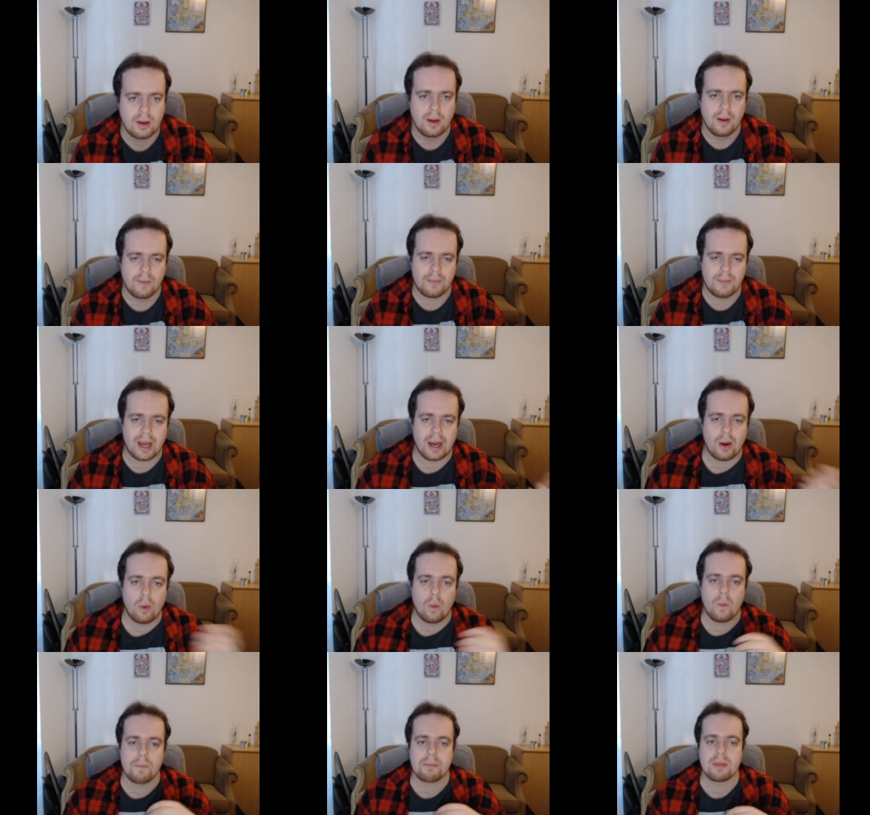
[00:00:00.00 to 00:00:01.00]

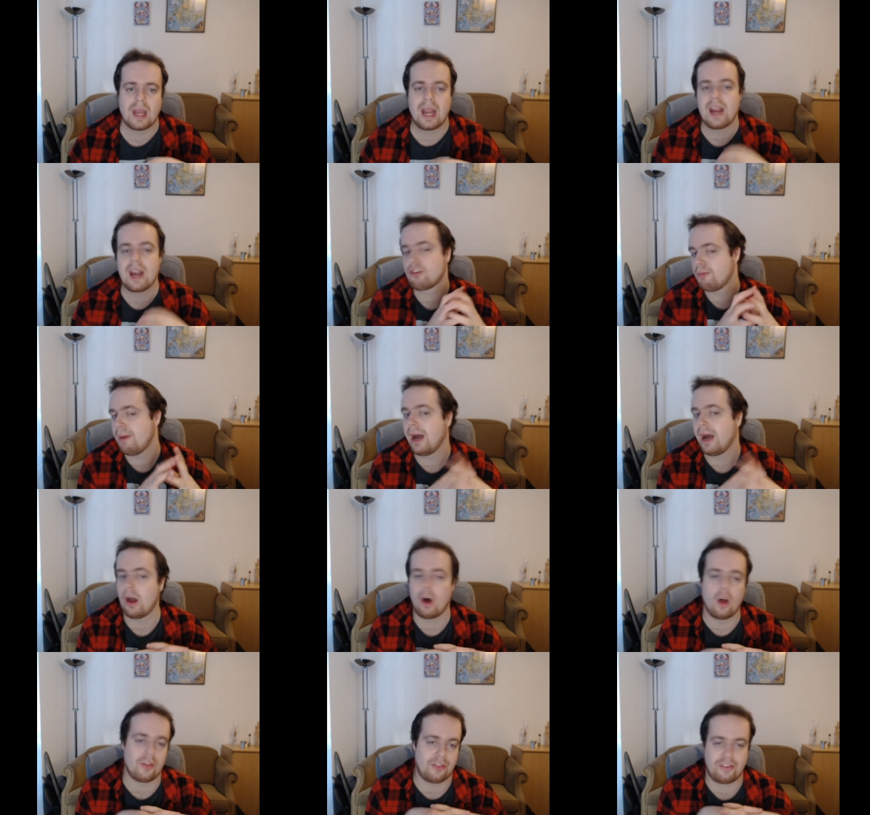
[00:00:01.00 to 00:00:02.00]
Now, here's my
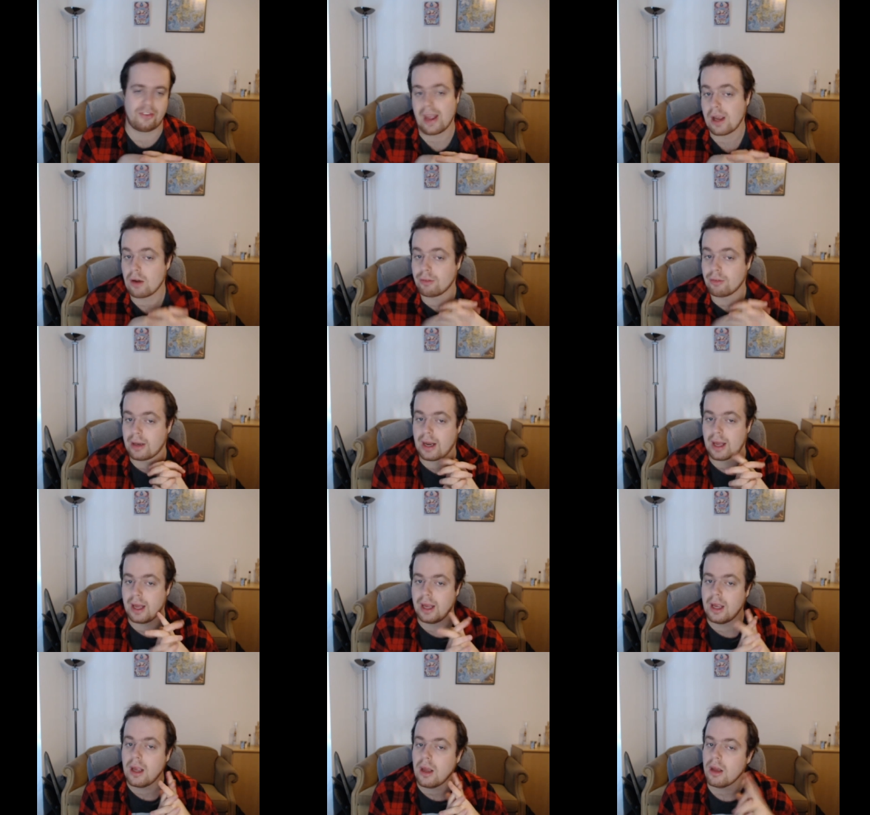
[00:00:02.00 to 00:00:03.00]
hot take of the
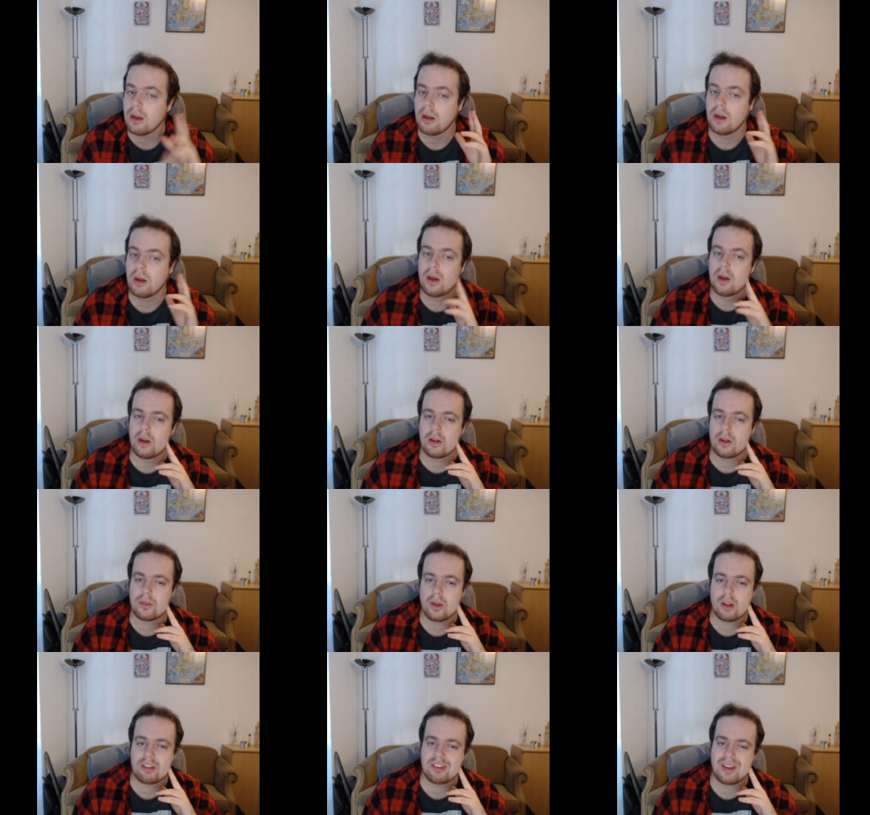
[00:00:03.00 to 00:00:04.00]
day.
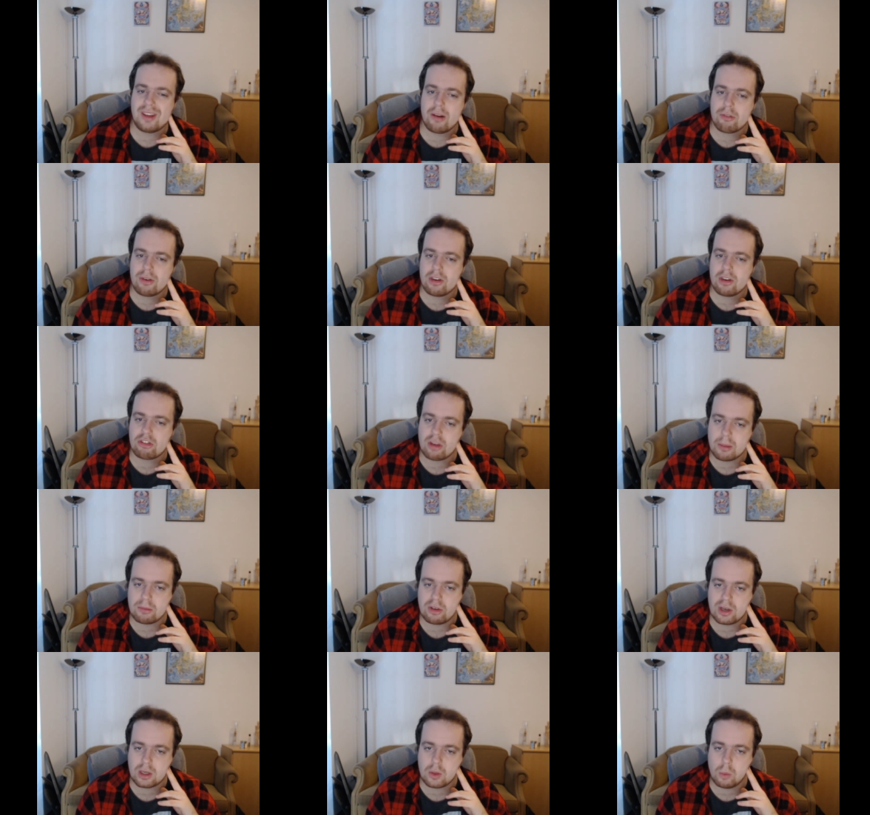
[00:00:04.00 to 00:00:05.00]
Not every
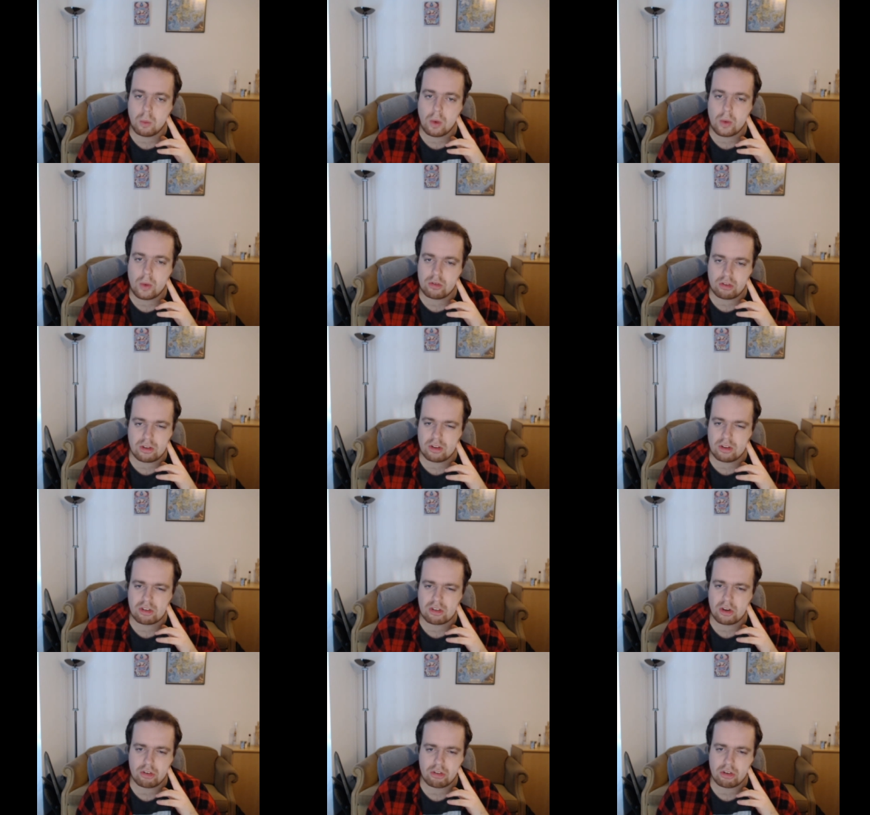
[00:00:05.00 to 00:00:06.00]
subject warrants a
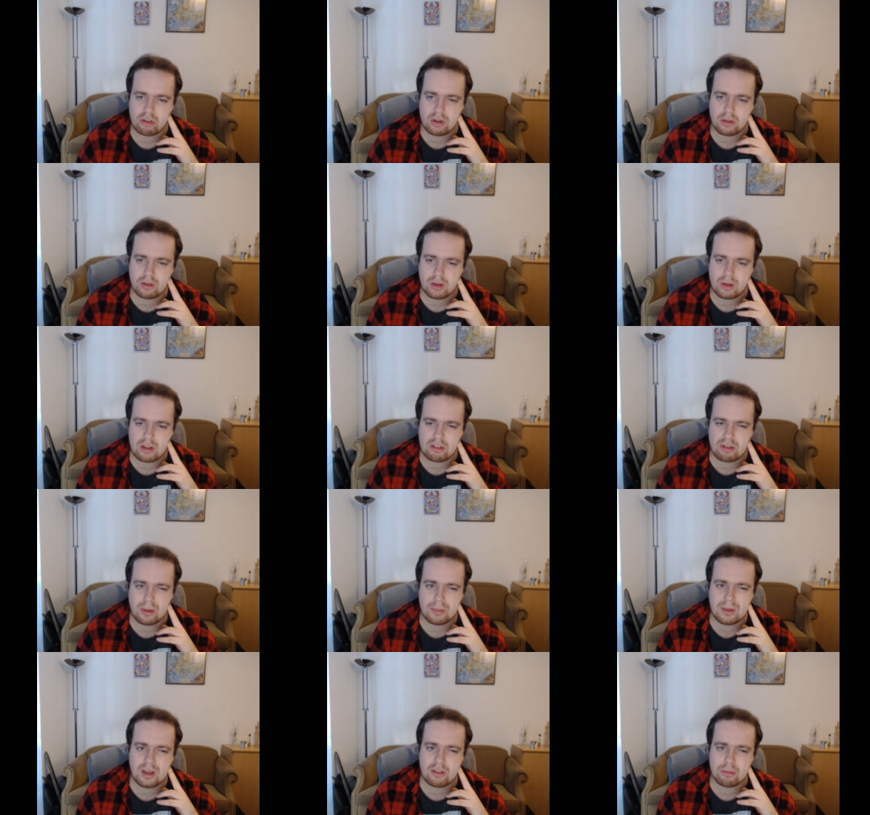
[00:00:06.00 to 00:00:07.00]
discussion, and
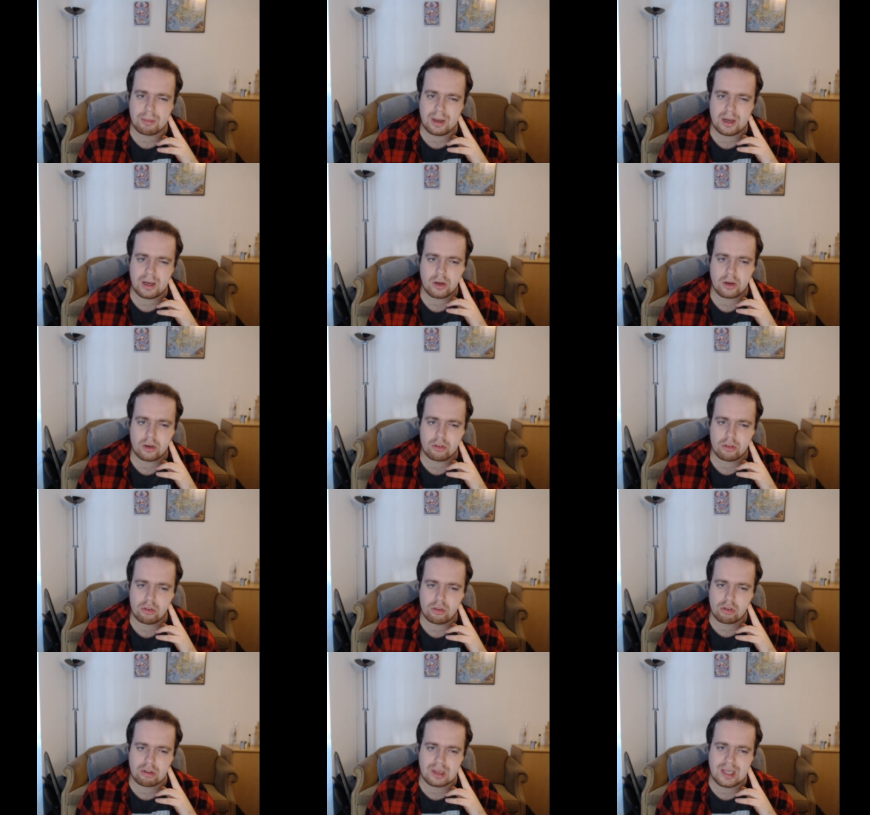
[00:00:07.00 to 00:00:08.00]
sometimes better to
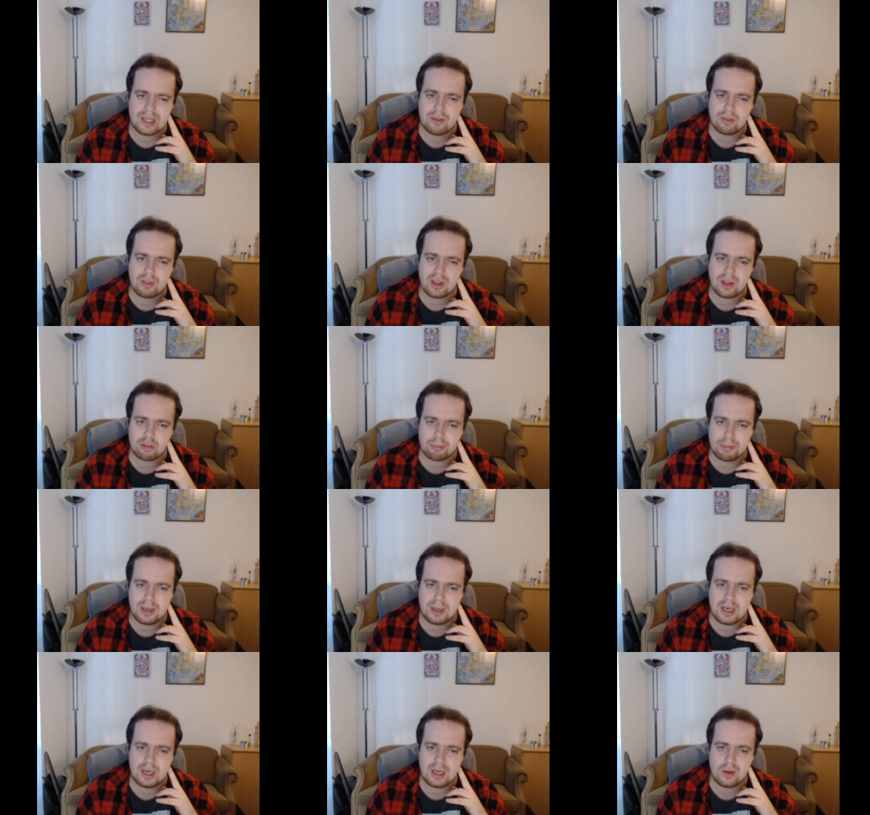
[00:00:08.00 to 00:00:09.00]
just leave things
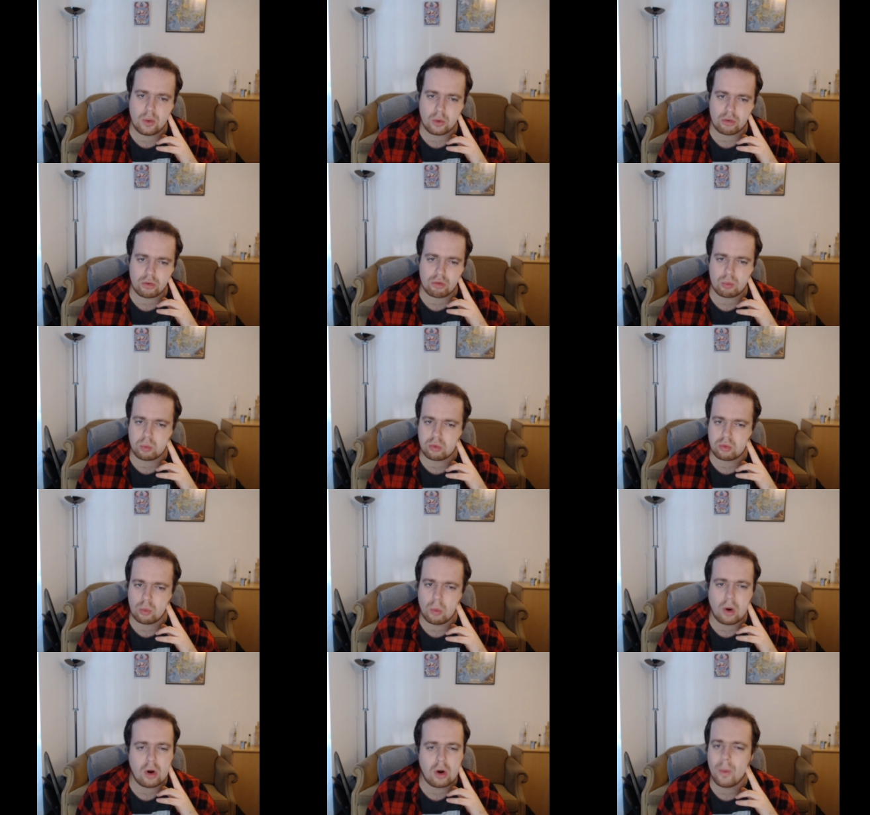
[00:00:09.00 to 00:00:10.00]
be or just to
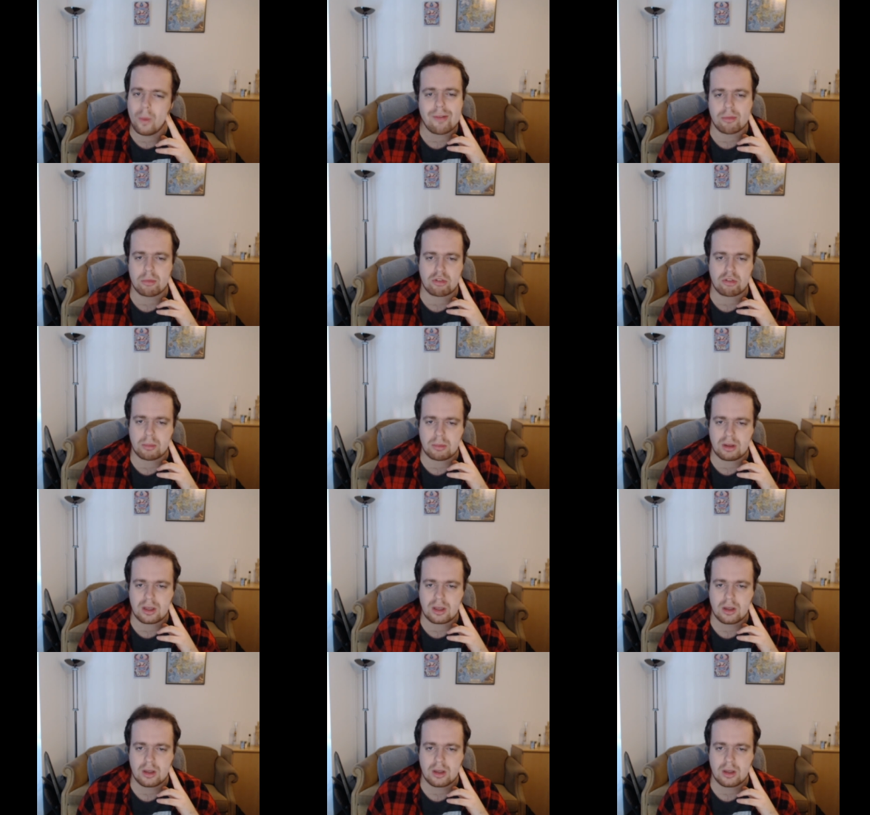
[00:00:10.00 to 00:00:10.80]
walk away from something.